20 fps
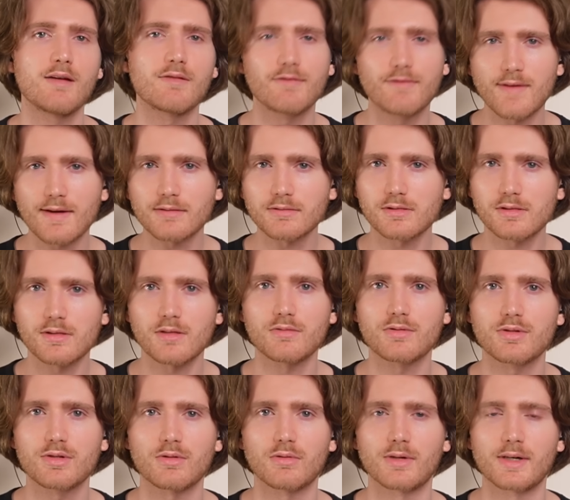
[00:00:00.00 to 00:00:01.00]
fell so
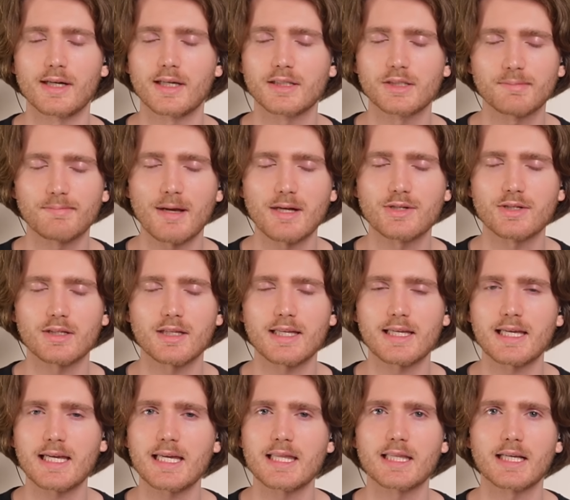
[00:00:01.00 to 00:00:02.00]
short,
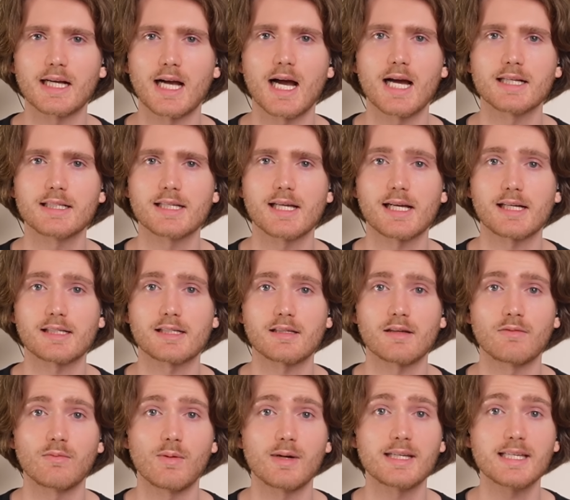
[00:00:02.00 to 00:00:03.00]
especially in the context
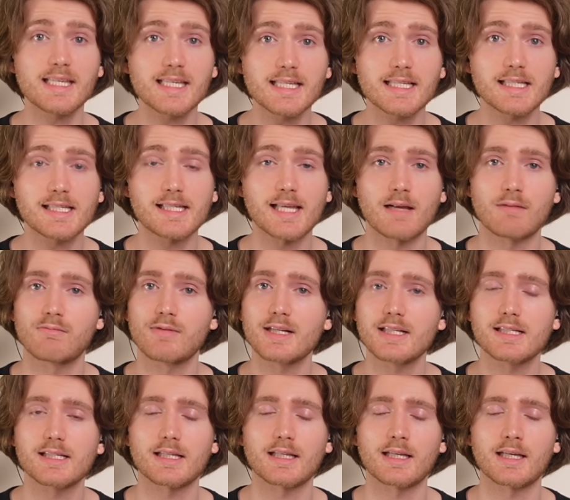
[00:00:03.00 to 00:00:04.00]
of what he has said
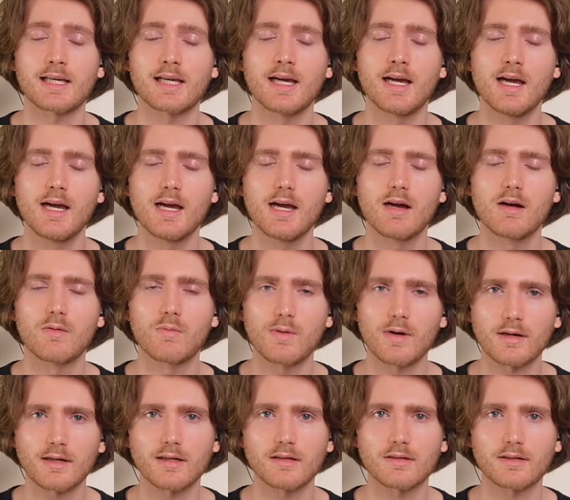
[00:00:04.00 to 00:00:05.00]
recently.
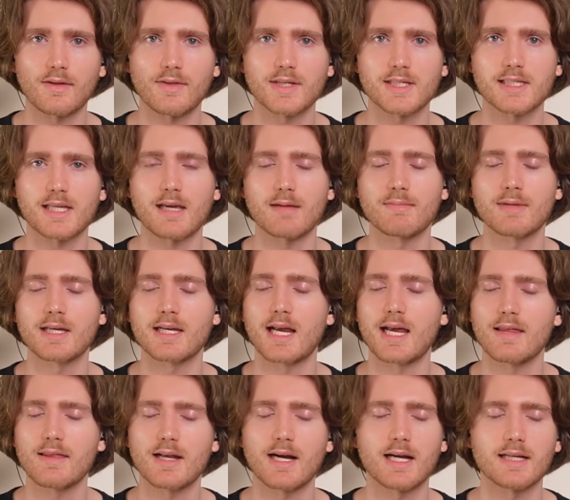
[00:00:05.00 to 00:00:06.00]
We're going to look at the statement,
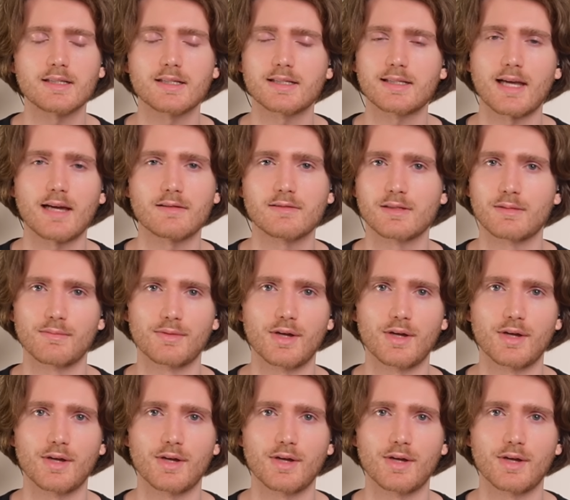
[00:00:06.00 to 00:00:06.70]
and then I just have some